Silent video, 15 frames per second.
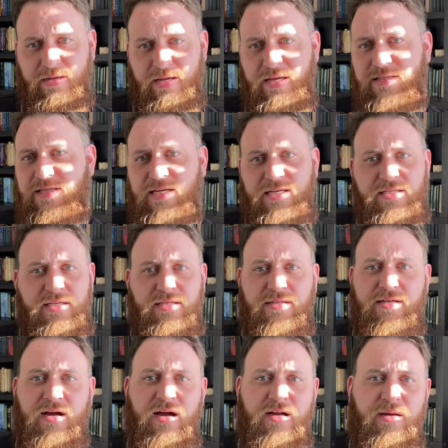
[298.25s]
It's easy to
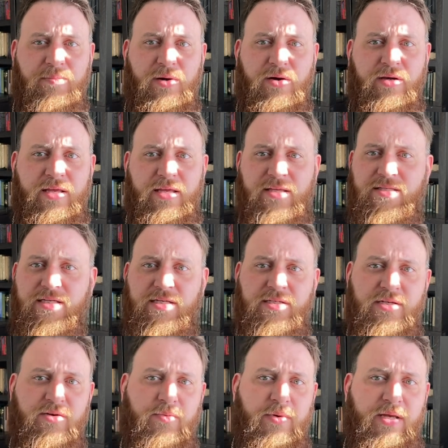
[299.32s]
talk about it. It's
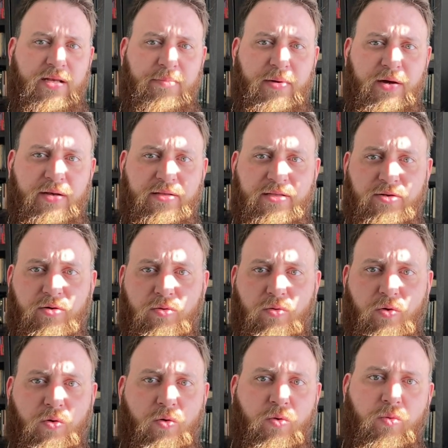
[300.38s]
easy to read about it, to go,
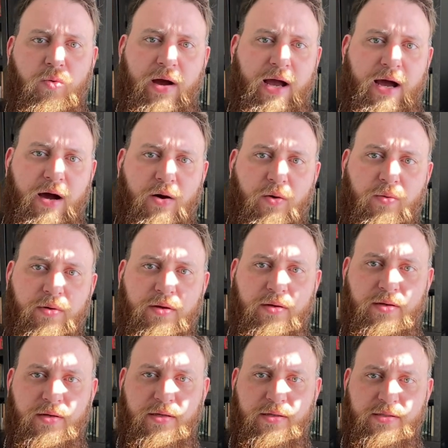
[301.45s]
oh, wow,
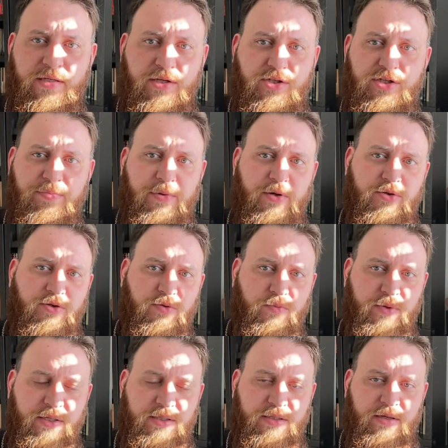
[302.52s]
such spiritual
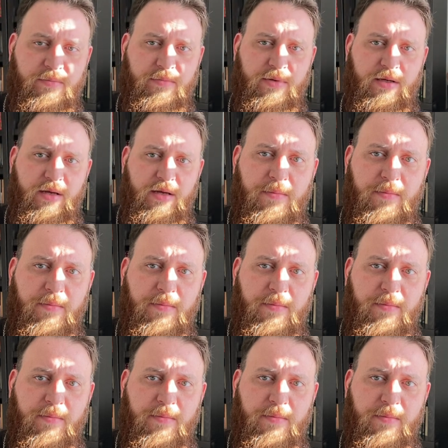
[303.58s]
wisdom.